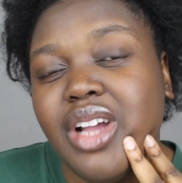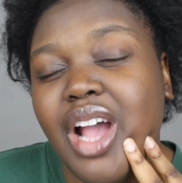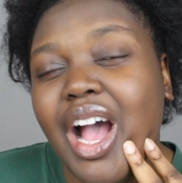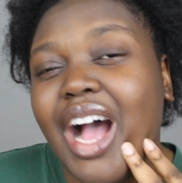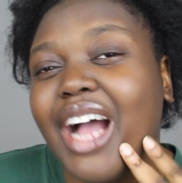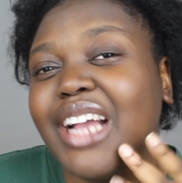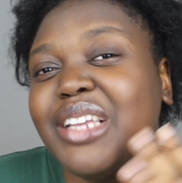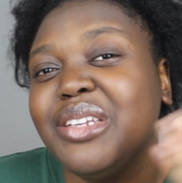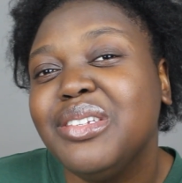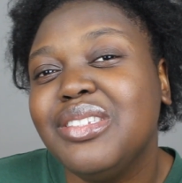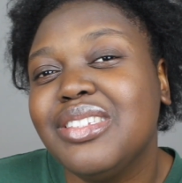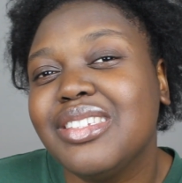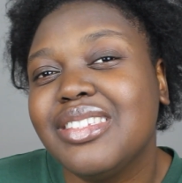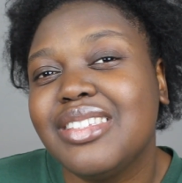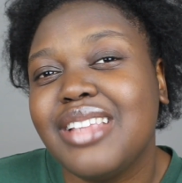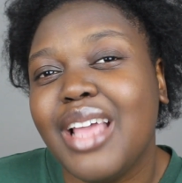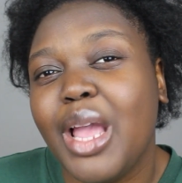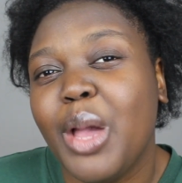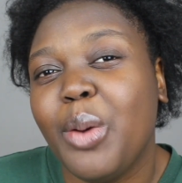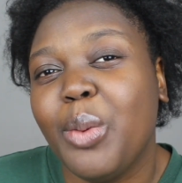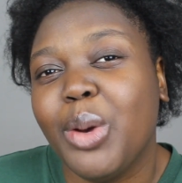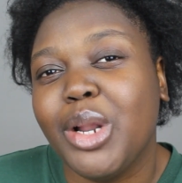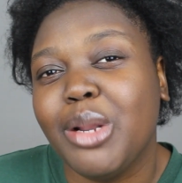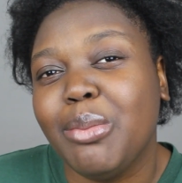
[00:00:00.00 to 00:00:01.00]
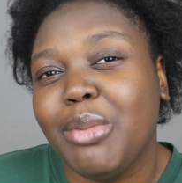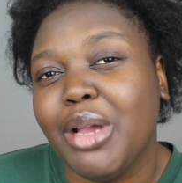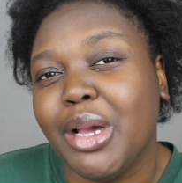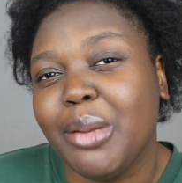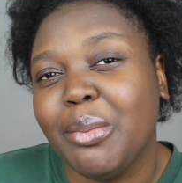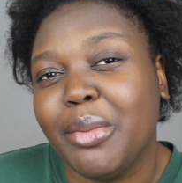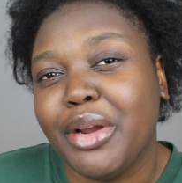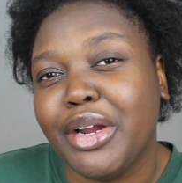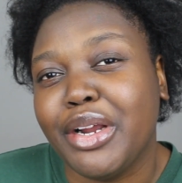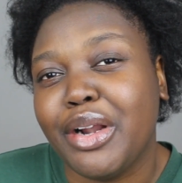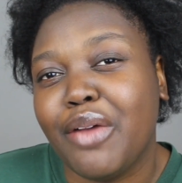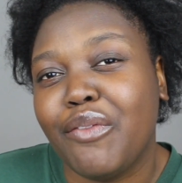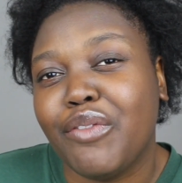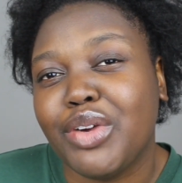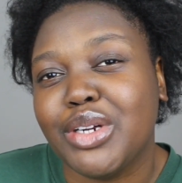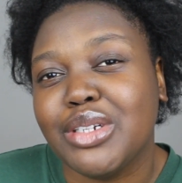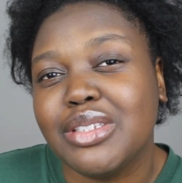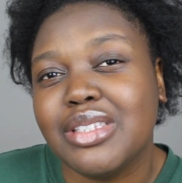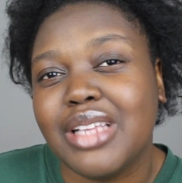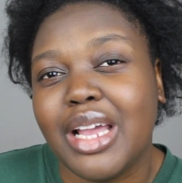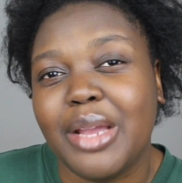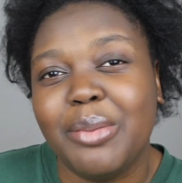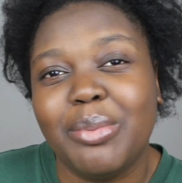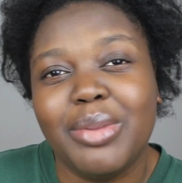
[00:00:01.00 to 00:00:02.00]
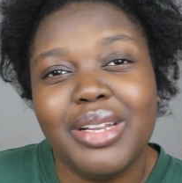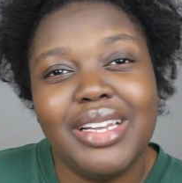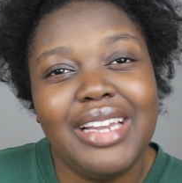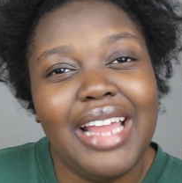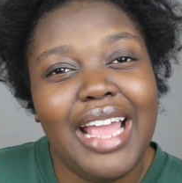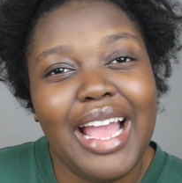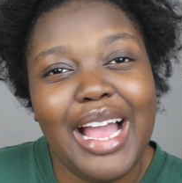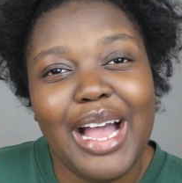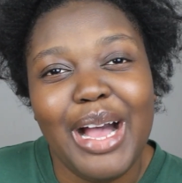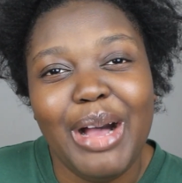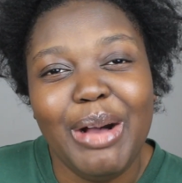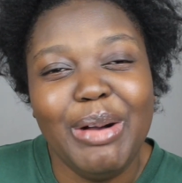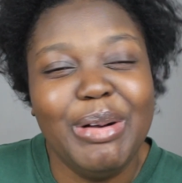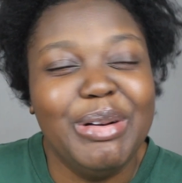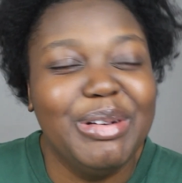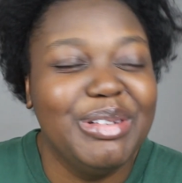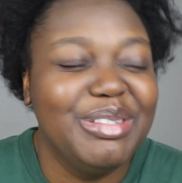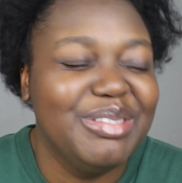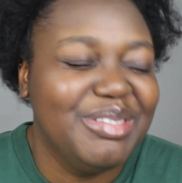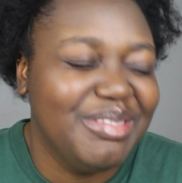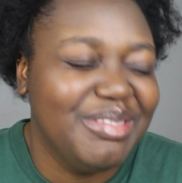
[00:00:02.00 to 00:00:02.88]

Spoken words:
I used to say I wanna be on Married at First Sight, but now,